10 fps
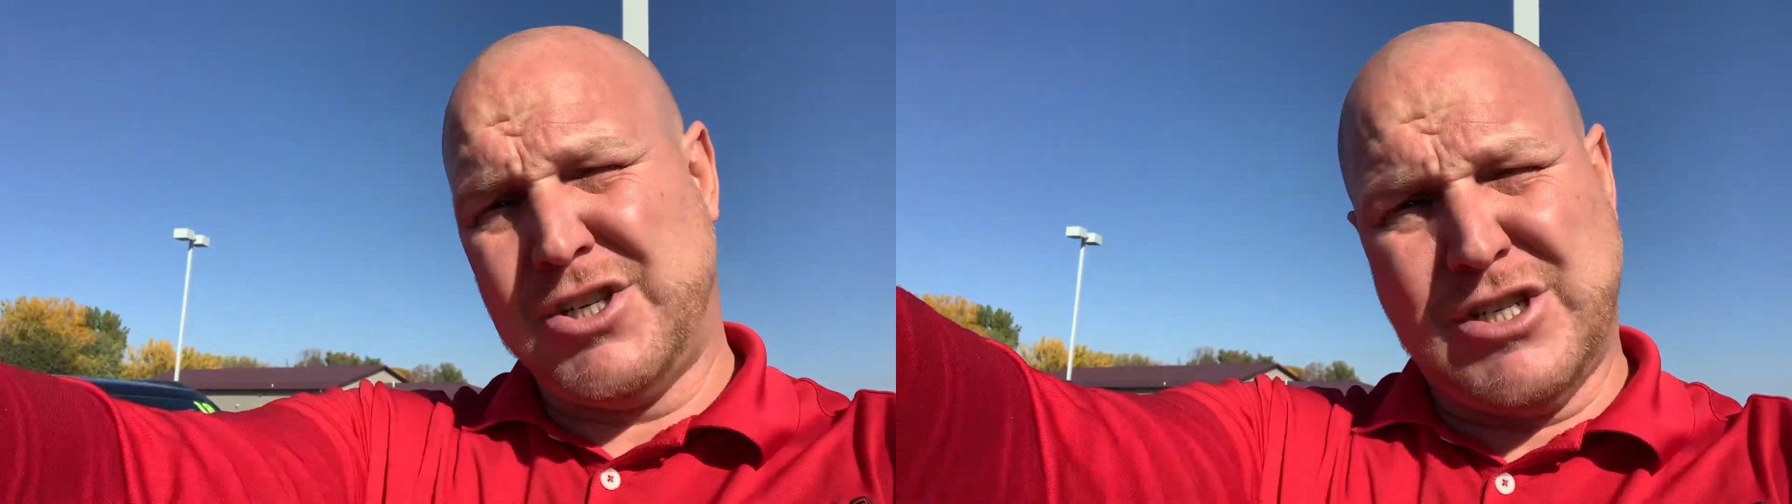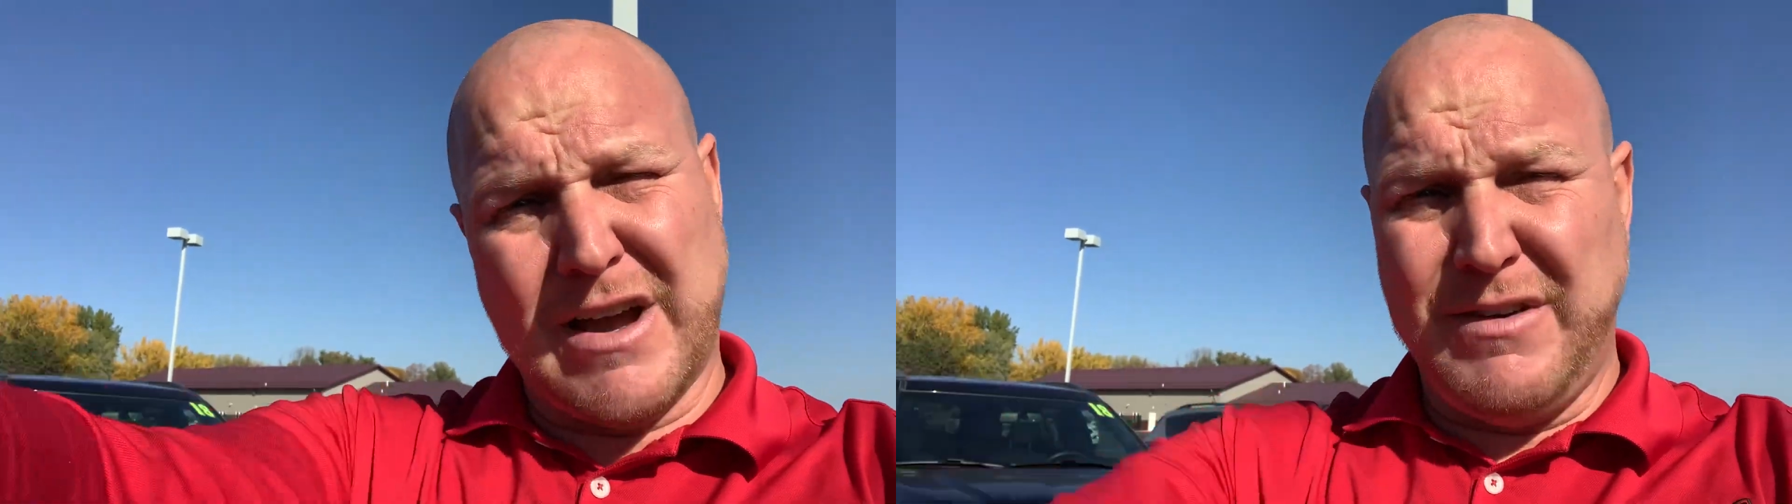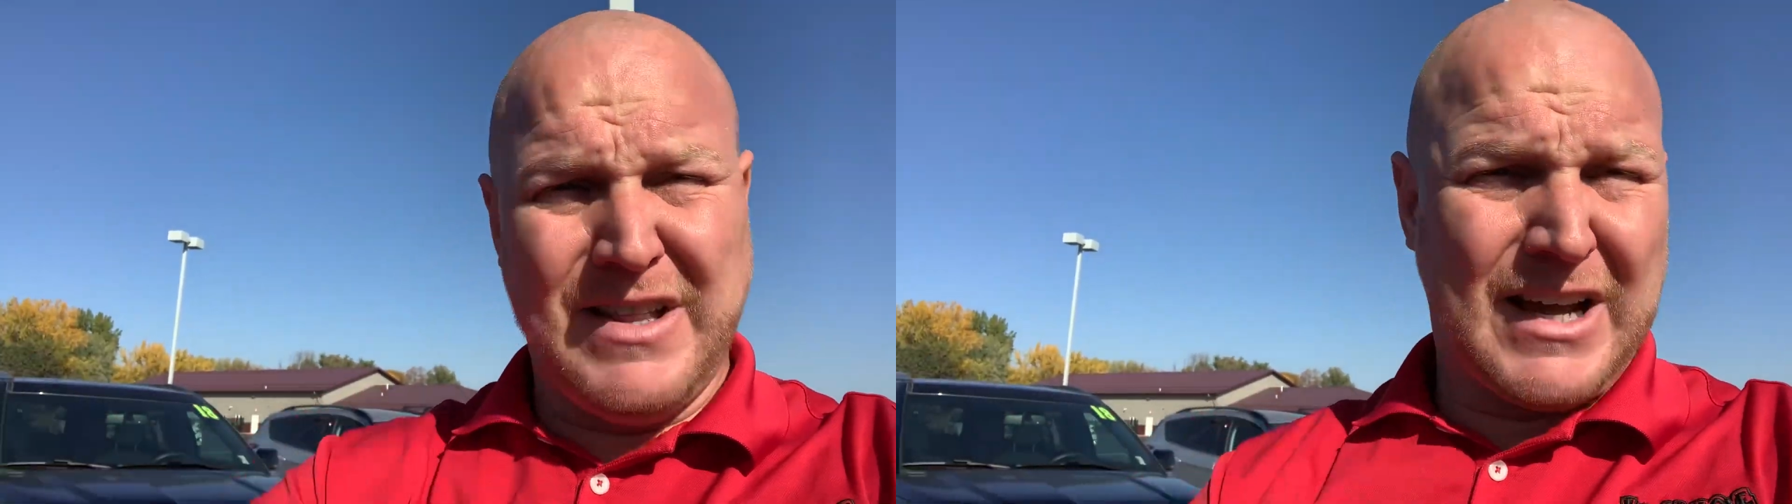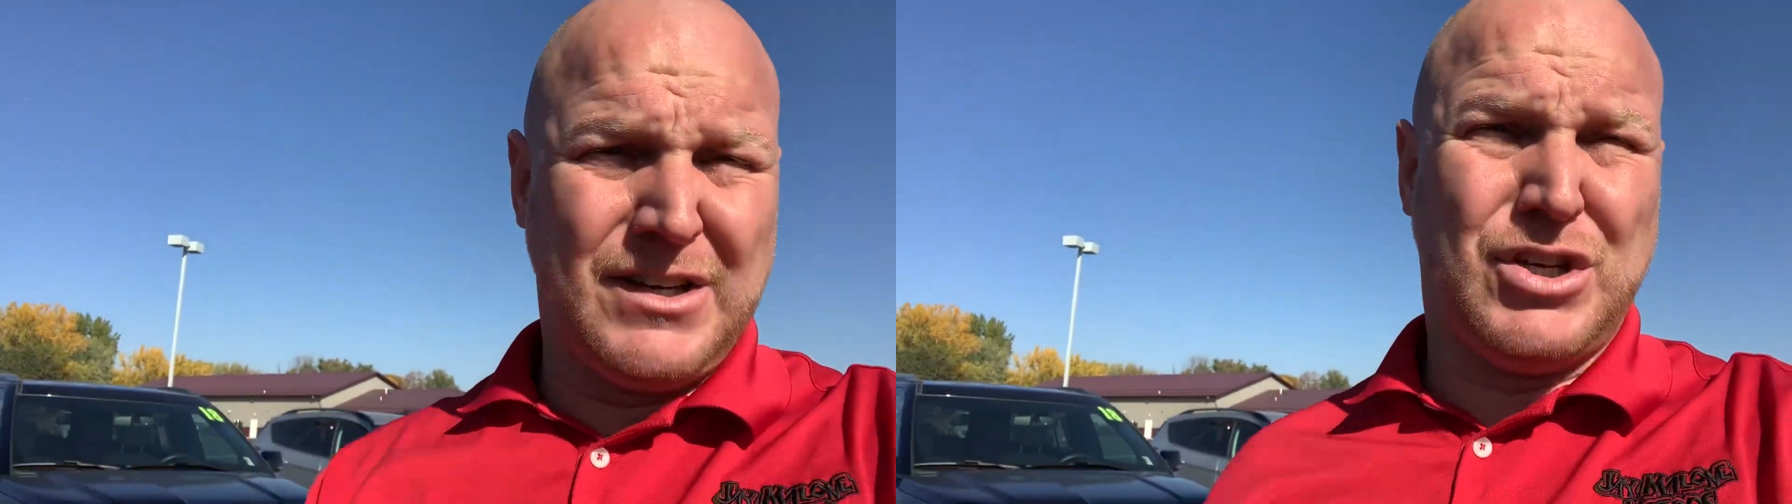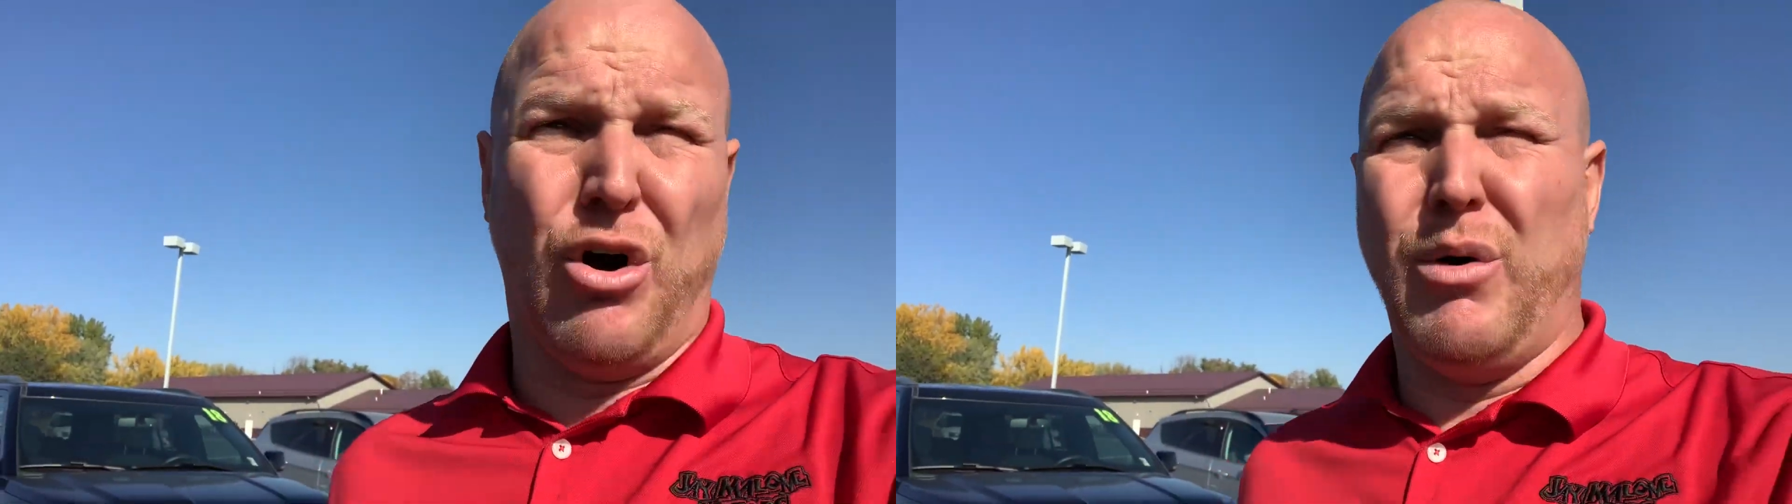Chevy that can
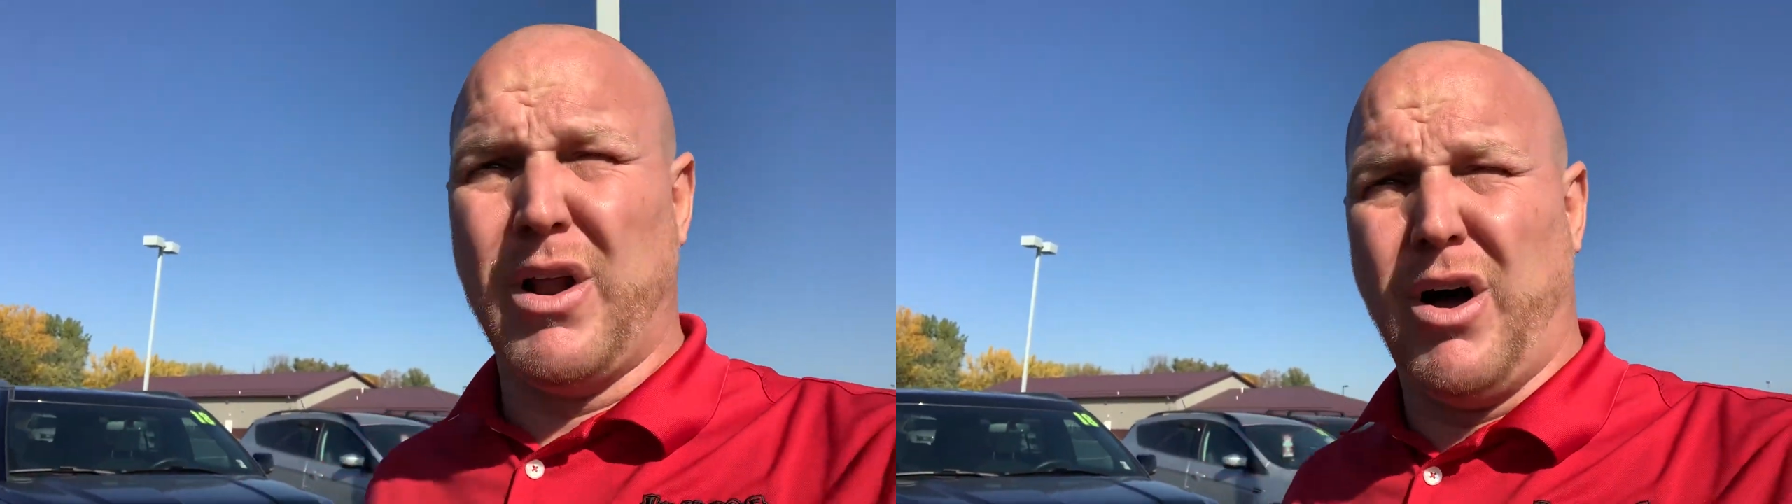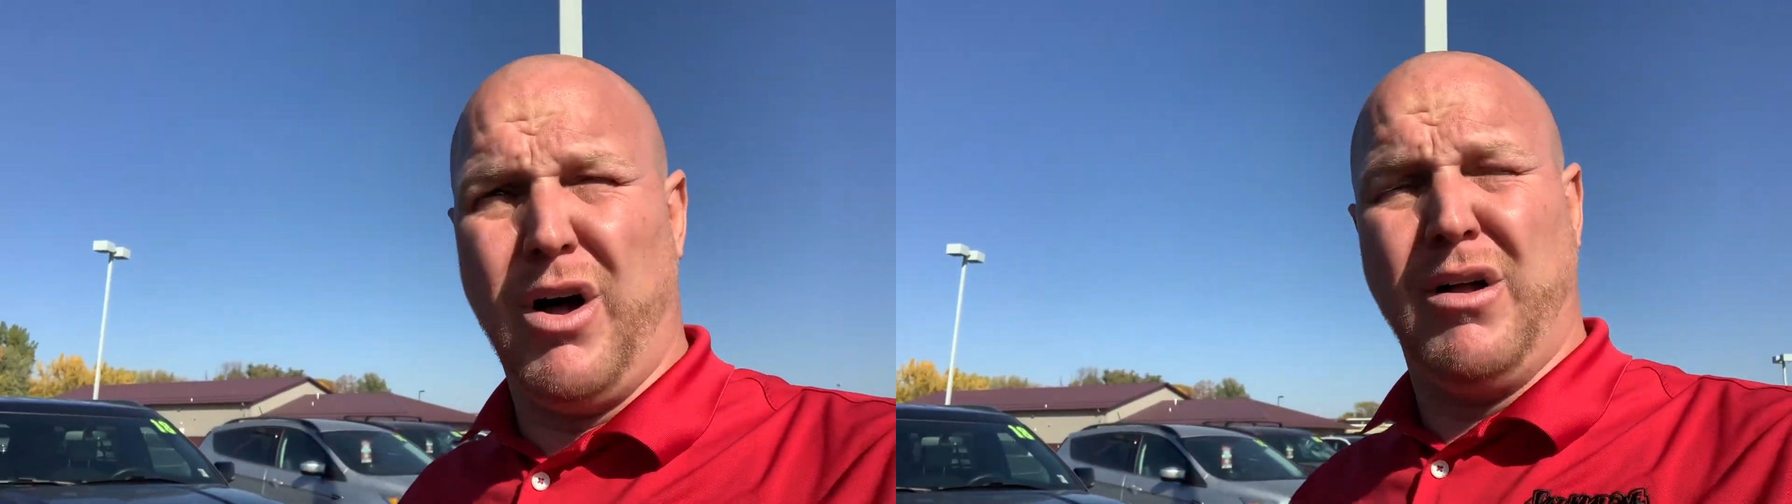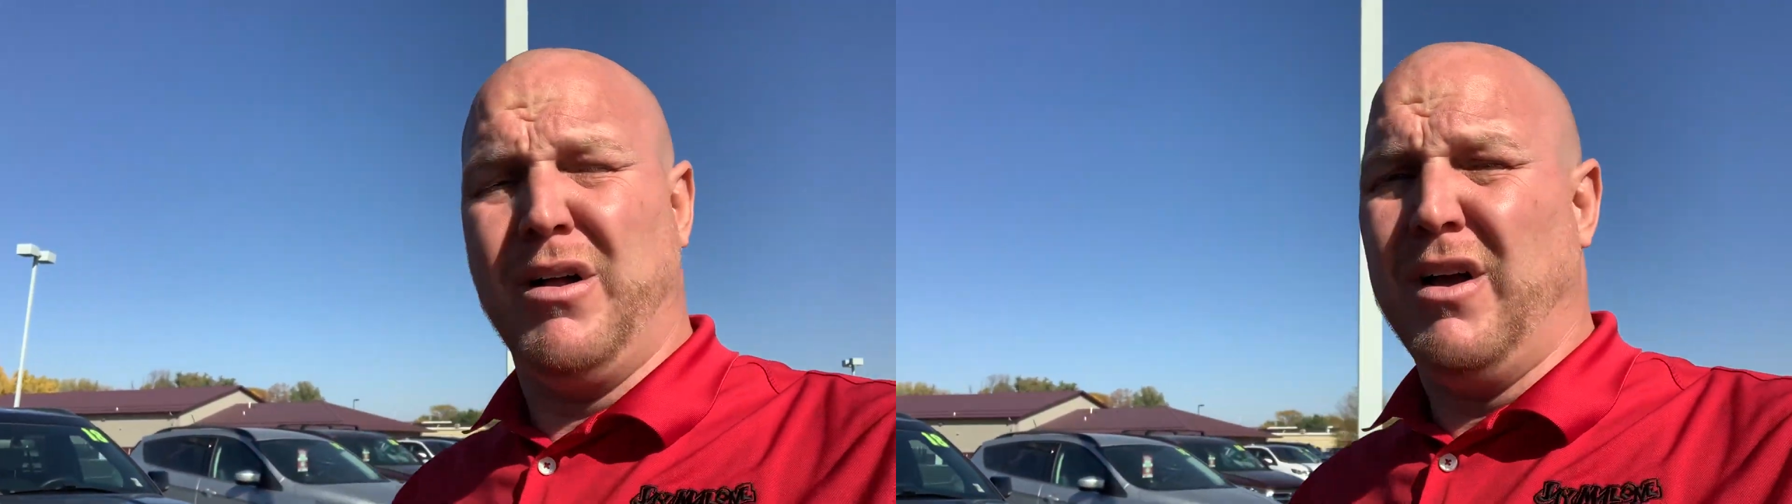tow it all.